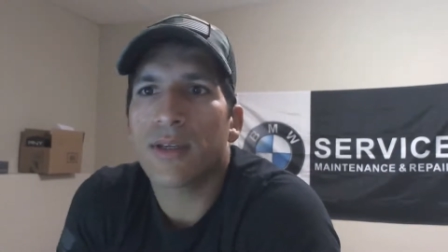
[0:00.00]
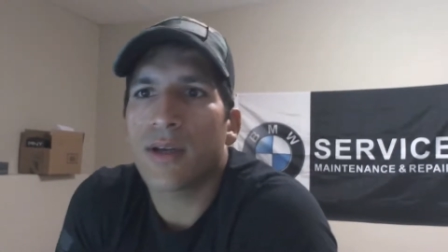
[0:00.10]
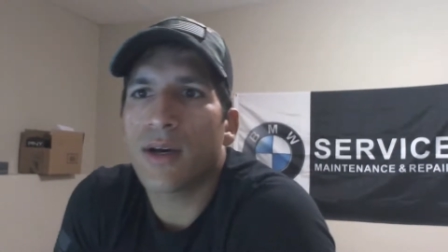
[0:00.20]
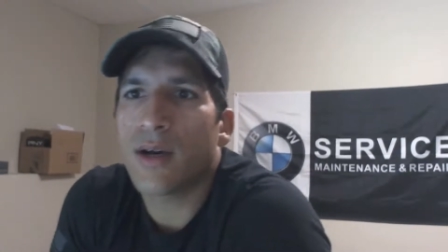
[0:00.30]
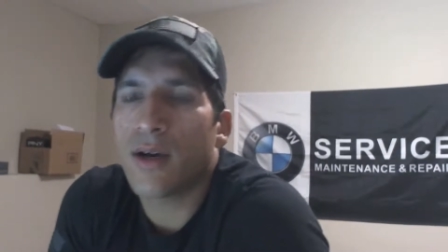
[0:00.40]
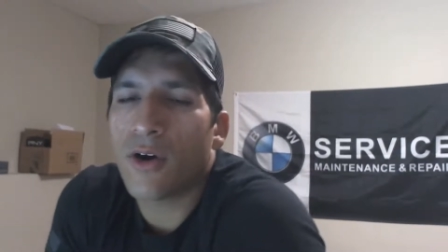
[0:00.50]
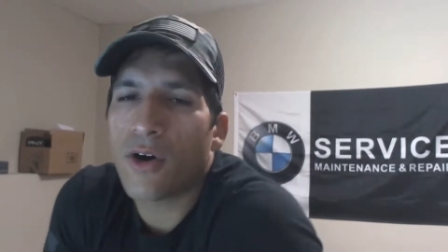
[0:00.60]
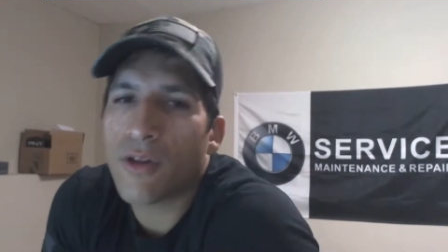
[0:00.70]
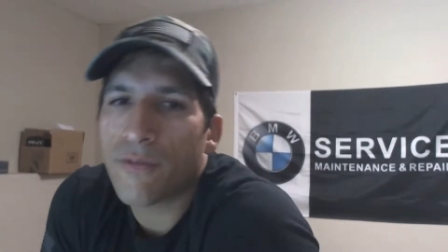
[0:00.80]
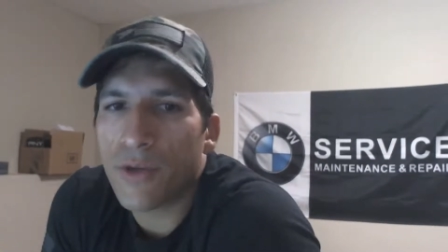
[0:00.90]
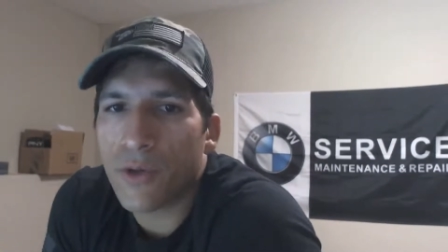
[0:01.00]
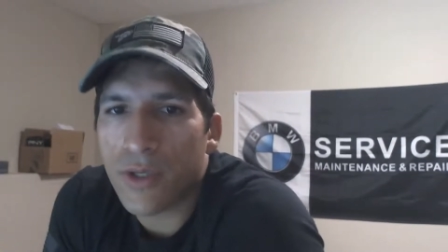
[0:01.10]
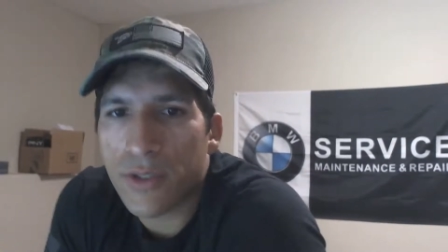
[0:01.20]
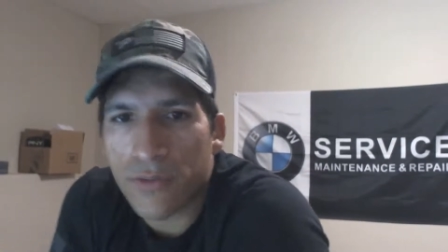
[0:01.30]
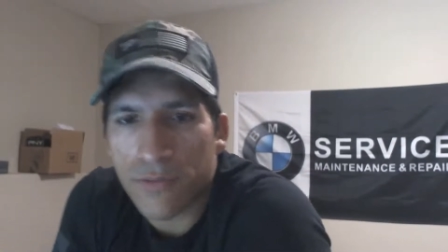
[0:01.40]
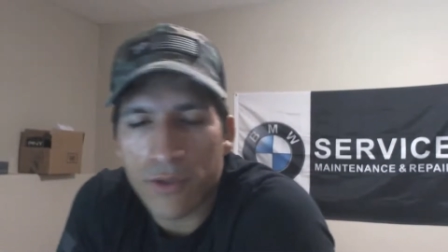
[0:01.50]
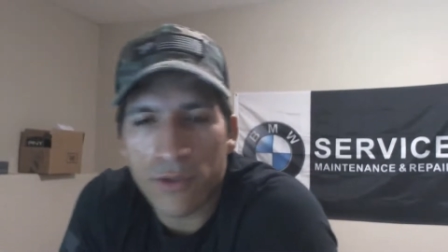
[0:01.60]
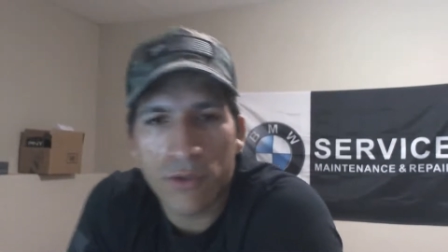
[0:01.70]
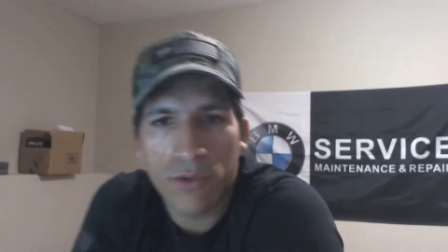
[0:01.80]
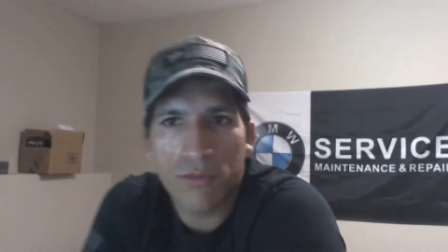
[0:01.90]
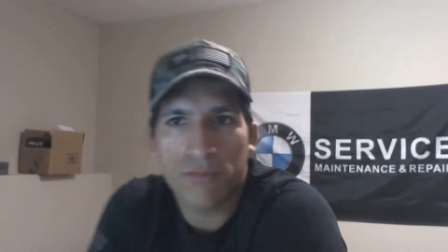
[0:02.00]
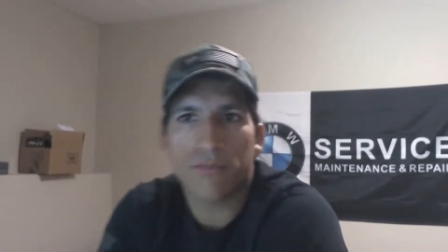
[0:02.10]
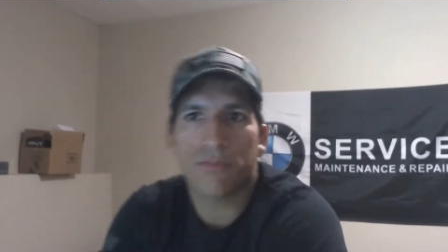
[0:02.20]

All viewers, if you